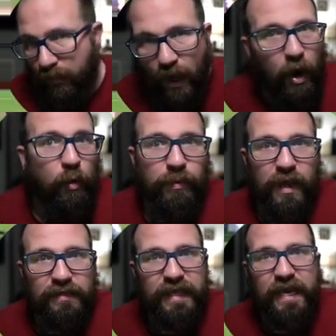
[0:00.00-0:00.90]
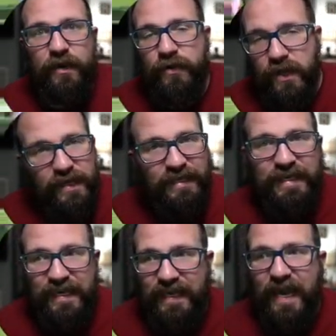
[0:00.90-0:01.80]
all block down,
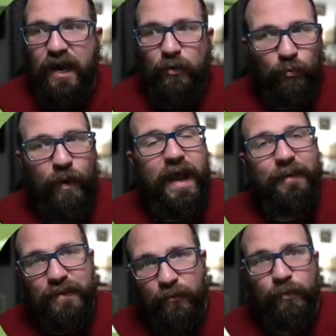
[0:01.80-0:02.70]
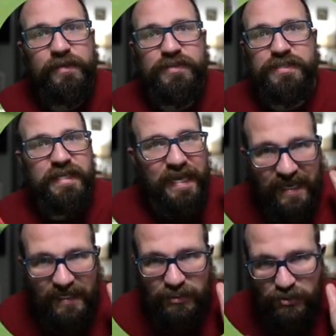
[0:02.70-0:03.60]
kick out, wrap, and we just
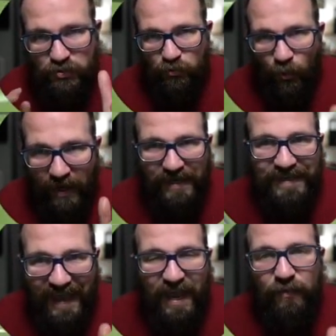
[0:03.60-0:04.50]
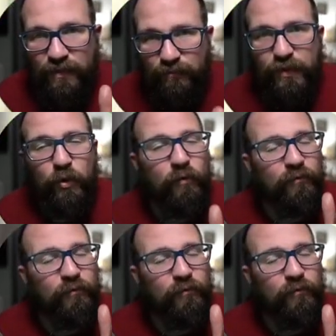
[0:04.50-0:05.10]
hit it straight down the middle